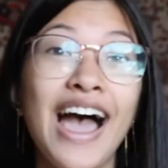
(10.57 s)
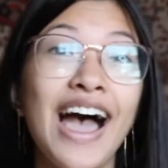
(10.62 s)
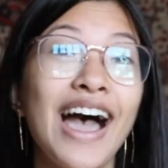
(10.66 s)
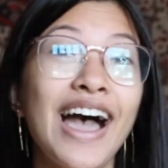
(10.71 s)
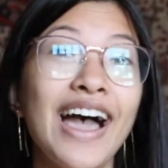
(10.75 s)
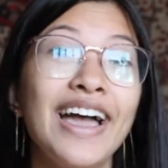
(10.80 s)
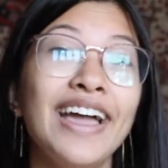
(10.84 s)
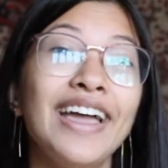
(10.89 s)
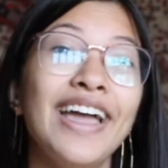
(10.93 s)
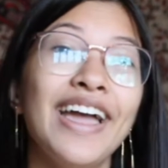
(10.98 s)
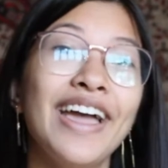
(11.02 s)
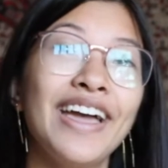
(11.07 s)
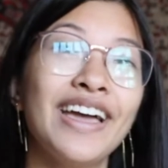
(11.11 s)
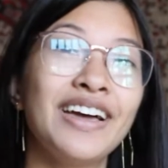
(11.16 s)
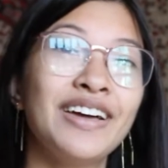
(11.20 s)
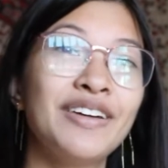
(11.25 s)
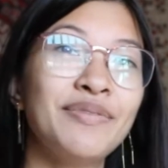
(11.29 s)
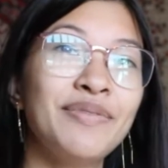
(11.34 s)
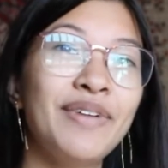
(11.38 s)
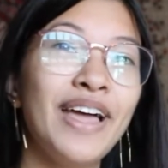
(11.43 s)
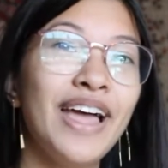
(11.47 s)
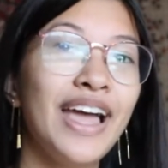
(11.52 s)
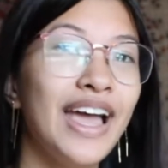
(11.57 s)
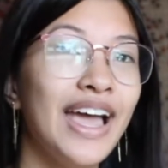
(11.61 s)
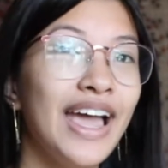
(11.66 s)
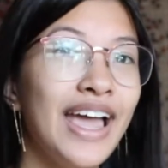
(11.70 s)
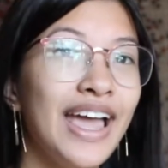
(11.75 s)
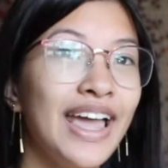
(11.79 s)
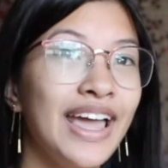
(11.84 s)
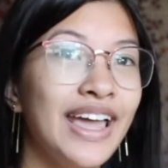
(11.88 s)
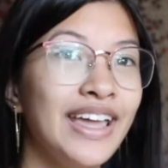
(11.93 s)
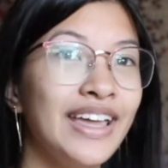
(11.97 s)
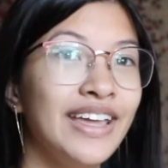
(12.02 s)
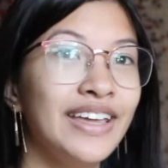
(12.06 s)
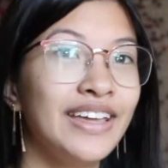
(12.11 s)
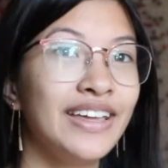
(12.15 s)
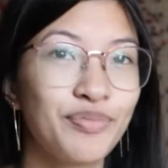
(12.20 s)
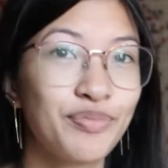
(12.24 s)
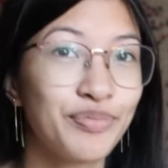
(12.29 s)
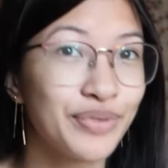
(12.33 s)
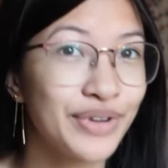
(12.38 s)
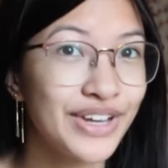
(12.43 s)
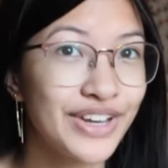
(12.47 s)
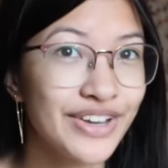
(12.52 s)
I am a
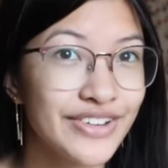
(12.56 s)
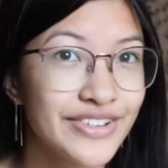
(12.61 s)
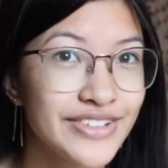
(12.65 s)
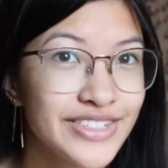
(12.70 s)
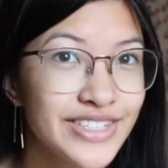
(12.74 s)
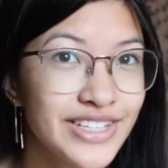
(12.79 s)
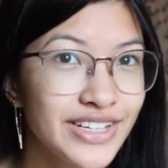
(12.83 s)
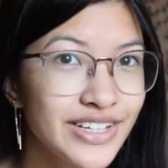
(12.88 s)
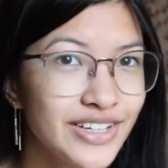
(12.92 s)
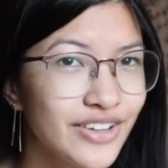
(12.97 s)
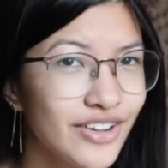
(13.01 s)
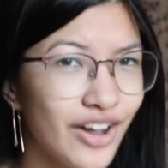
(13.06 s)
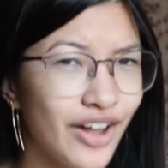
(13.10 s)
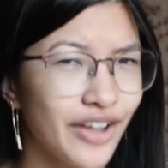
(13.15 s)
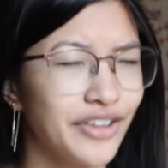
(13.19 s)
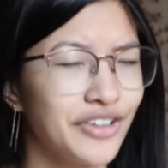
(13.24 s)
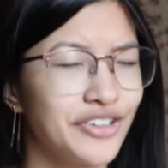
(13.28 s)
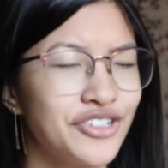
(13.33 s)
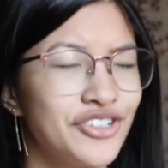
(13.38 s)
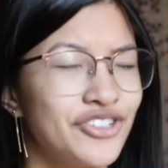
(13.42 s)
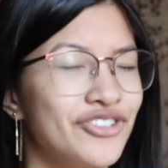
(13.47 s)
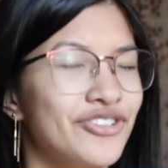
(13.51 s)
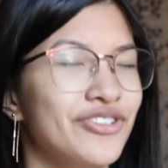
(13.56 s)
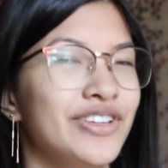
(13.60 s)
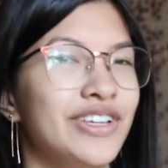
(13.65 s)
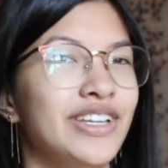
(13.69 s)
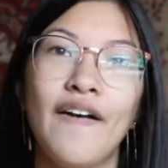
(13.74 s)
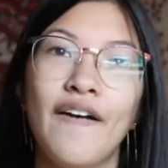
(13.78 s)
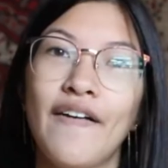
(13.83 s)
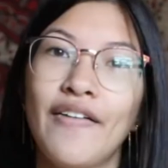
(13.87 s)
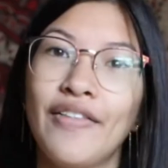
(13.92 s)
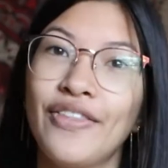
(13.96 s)
pre-nursing college student